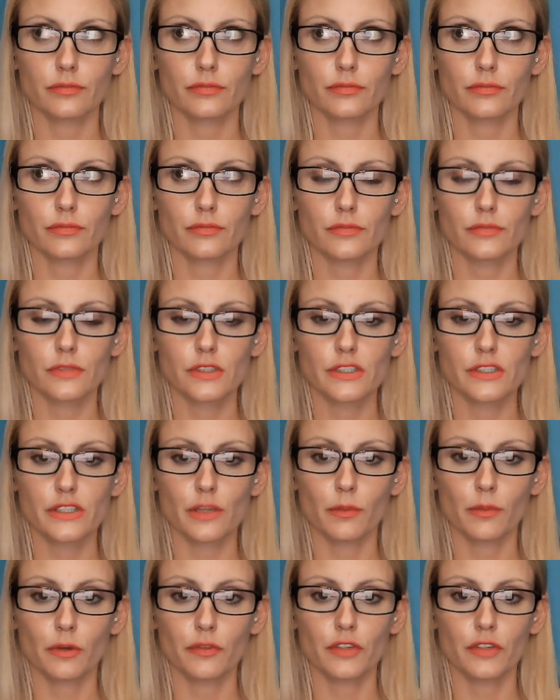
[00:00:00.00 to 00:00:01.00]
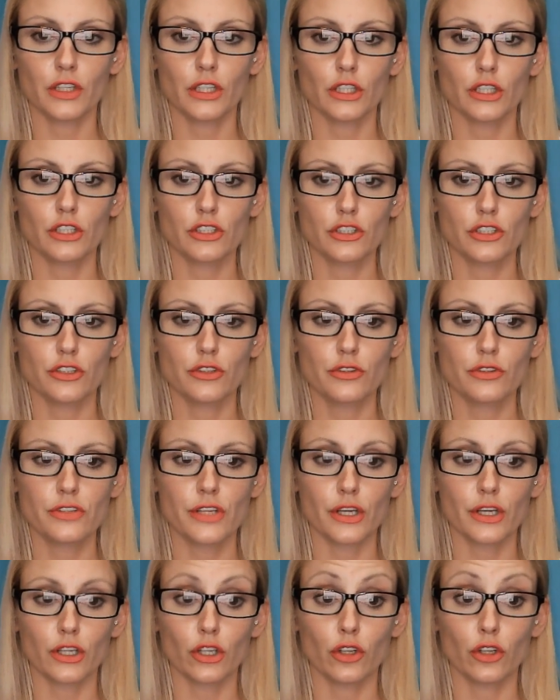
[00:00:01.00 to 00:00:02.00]
some of the issues
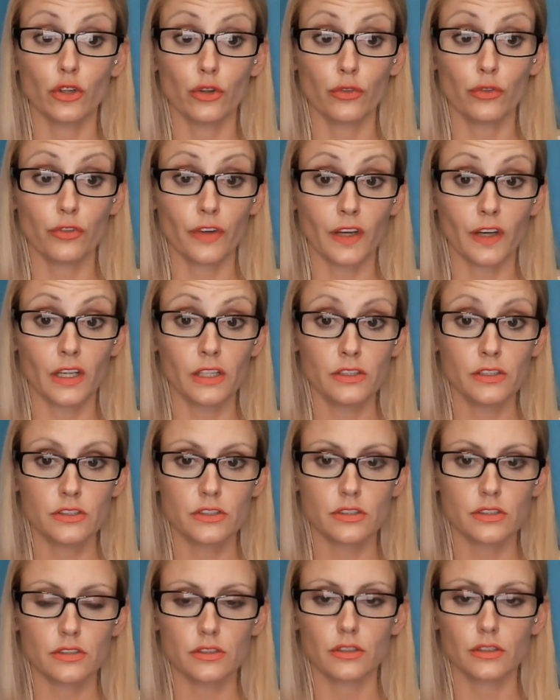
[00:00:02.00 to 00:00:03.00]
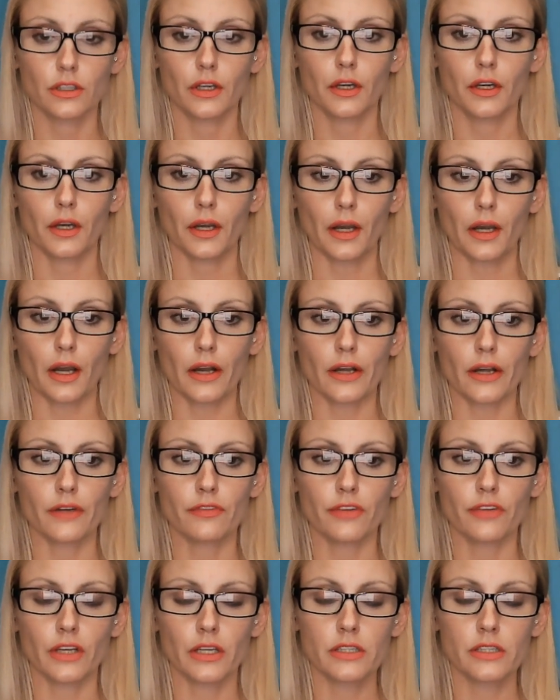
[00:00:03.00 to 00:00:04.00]
that you faced, I
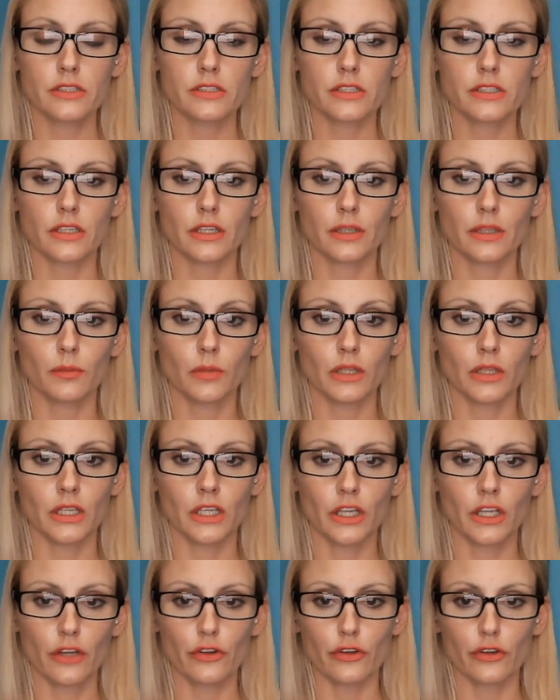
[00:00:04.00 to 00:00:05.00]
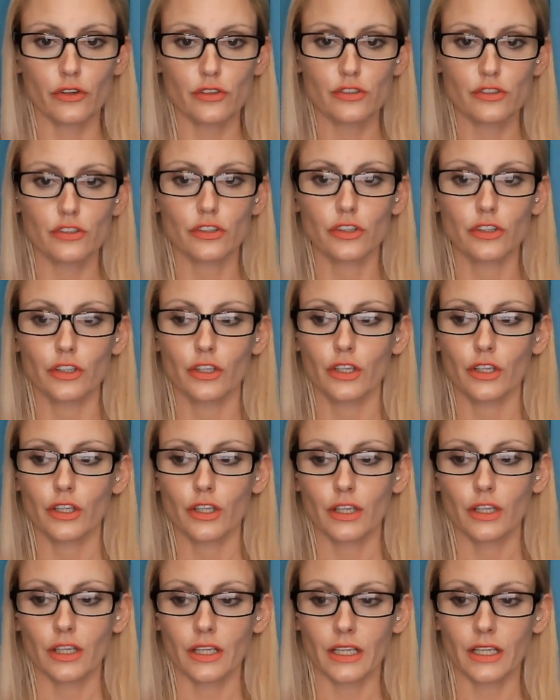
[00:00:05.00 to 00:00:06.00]
faced, and many others.
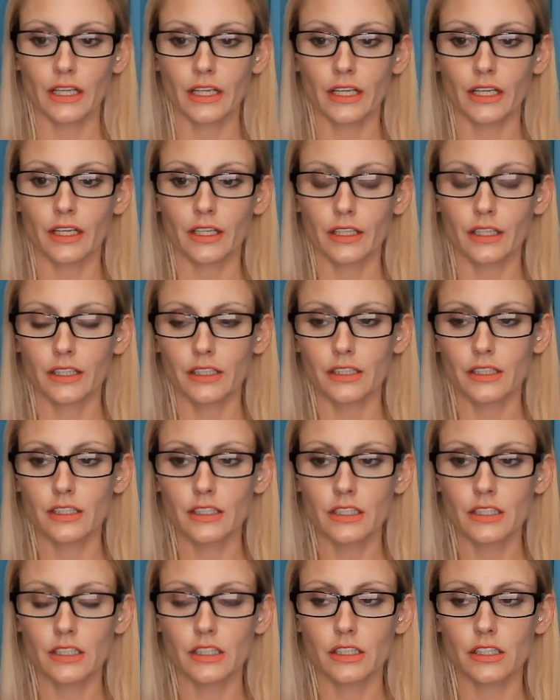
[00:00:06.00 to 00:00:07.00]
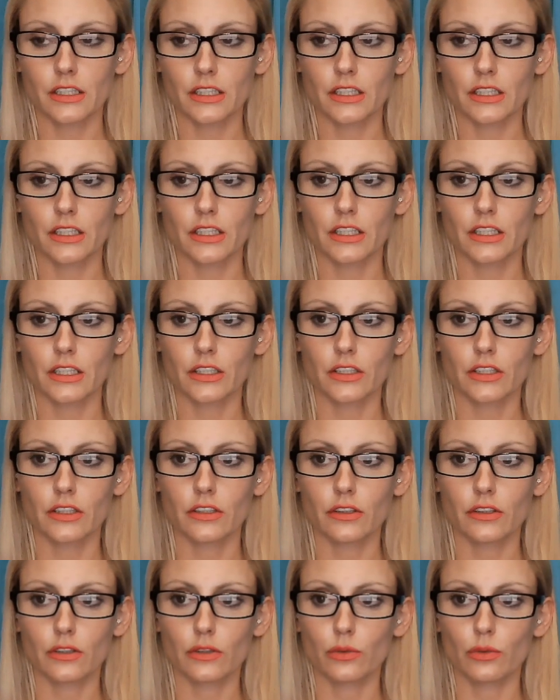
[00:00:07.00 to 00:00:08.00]
And
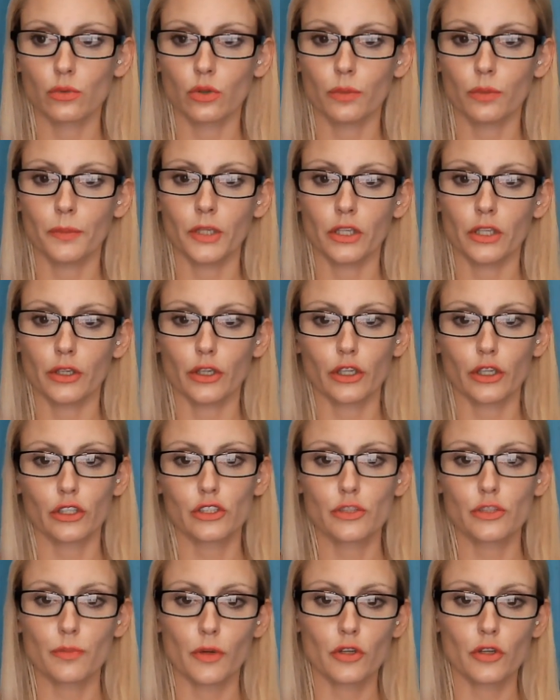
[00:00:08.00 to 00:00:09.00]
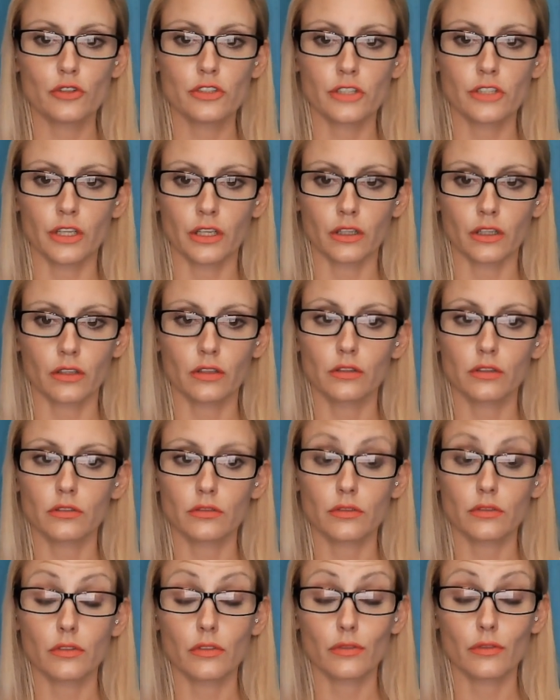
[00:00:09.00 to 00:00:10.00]
we'll be exposing
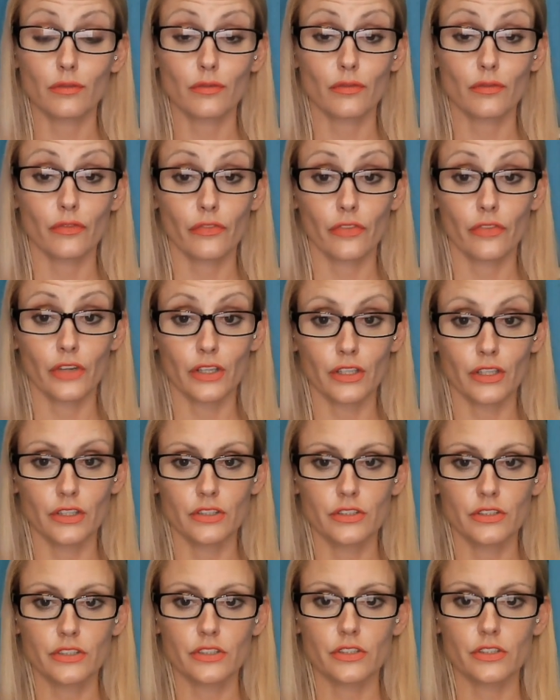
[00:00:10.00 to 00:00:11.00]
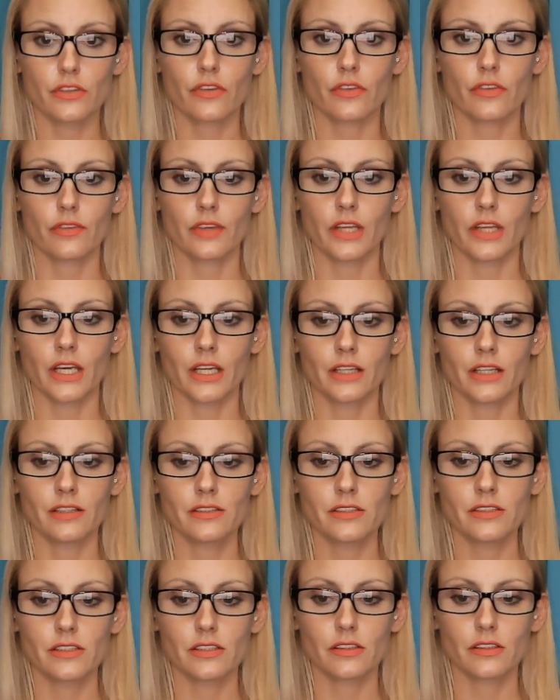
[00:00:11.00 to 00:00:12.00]
these
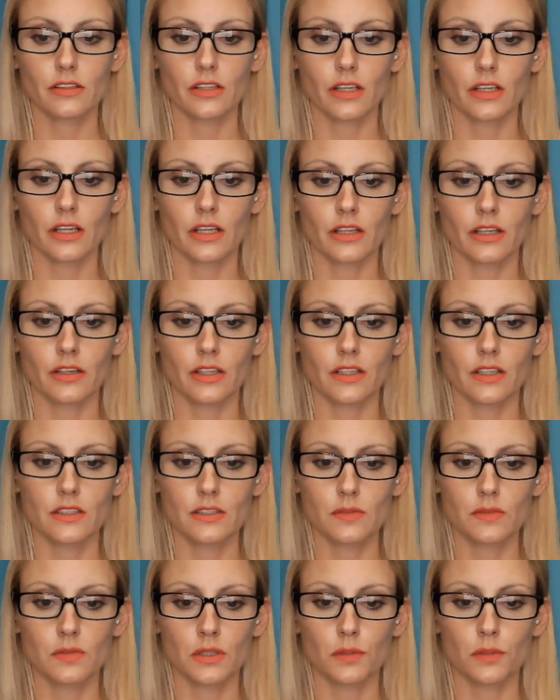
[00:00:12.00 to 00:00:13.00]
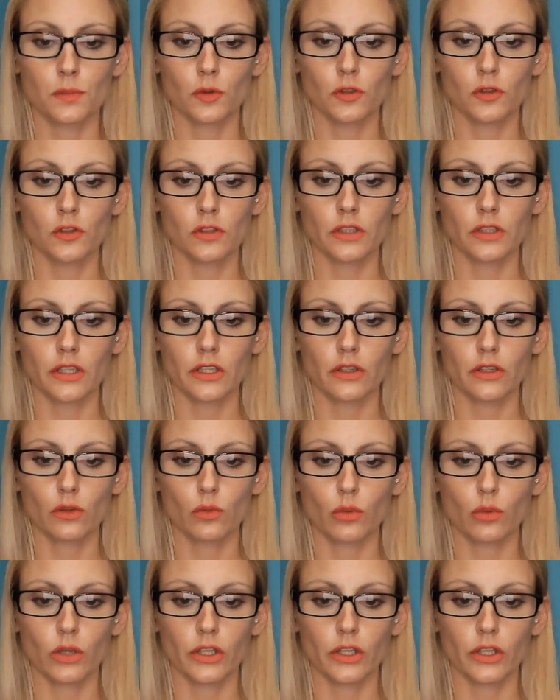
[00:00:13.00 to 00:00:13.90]
things and these people and what